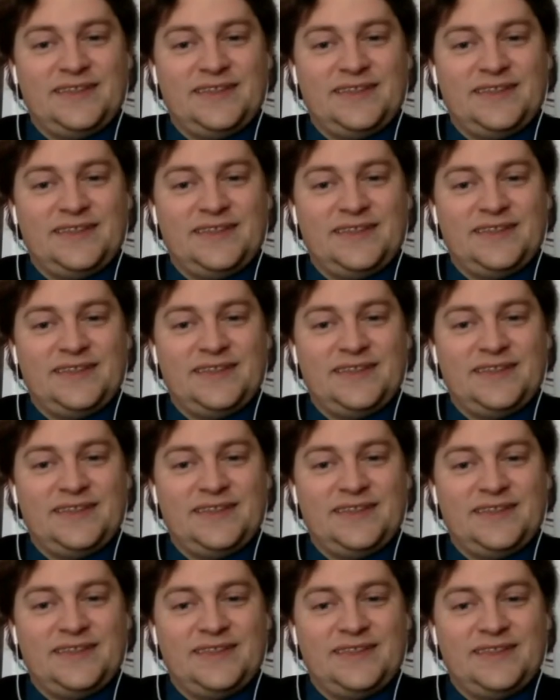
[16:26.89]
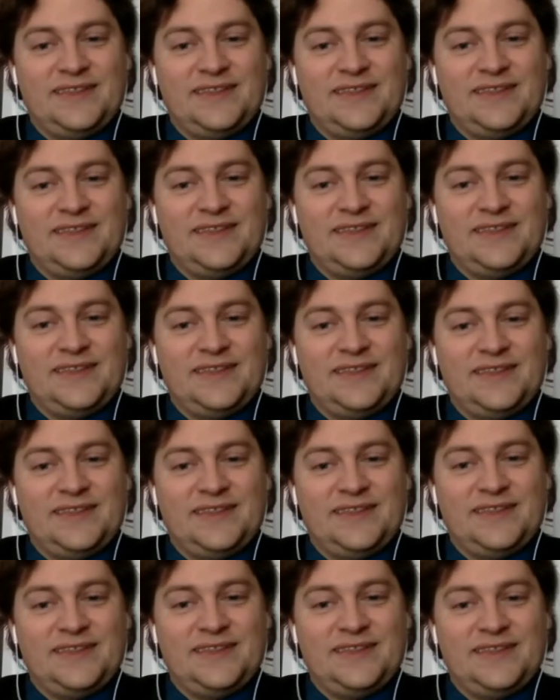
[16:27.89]
that story from John Byrne.
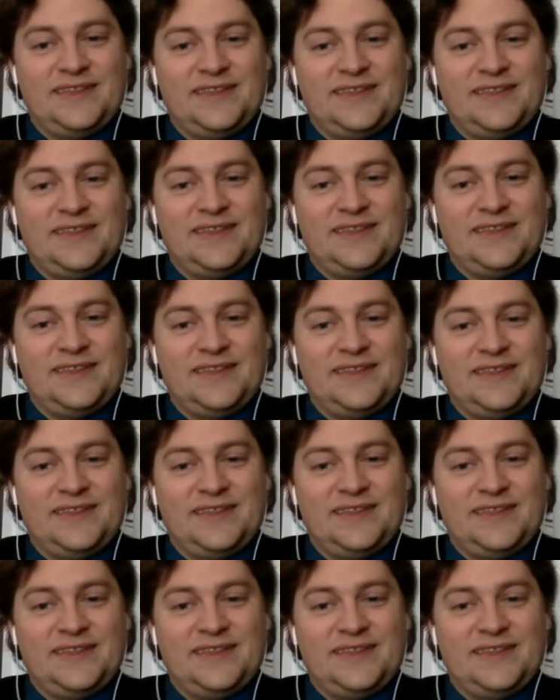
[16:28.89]
And then